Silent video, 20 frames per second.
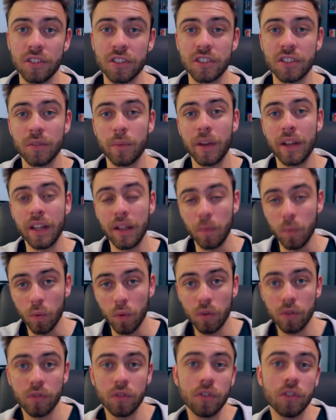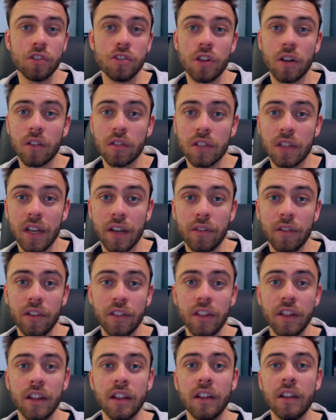Just the way they walk through the jungle and
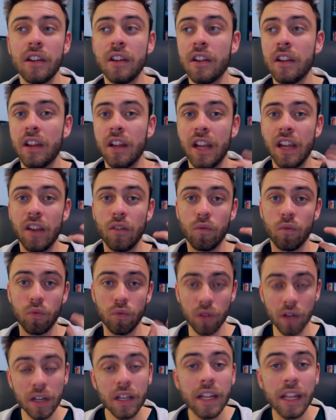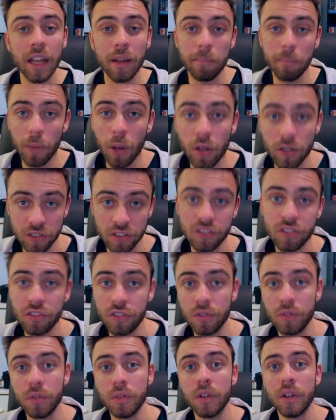everything, it really immerses
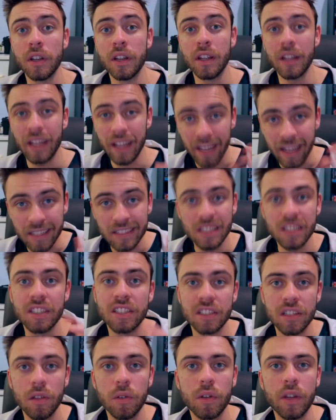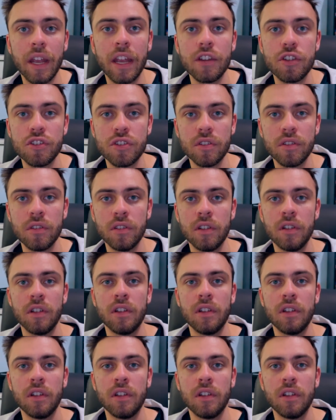you into this location.